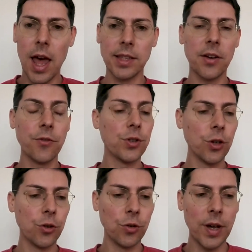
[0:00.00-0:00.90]
instead of
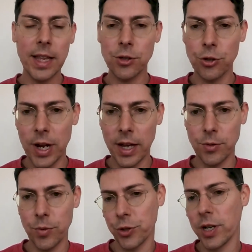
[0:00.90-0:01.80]
using Google Ads to track
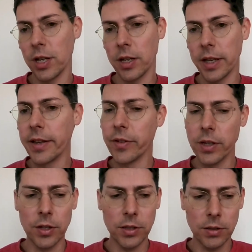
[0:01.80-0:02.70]
it, which really
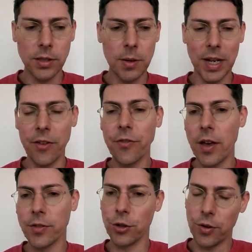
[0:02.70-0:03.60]
typically
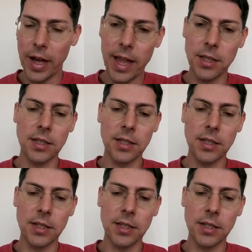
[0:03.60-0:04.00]
favors Google Ads,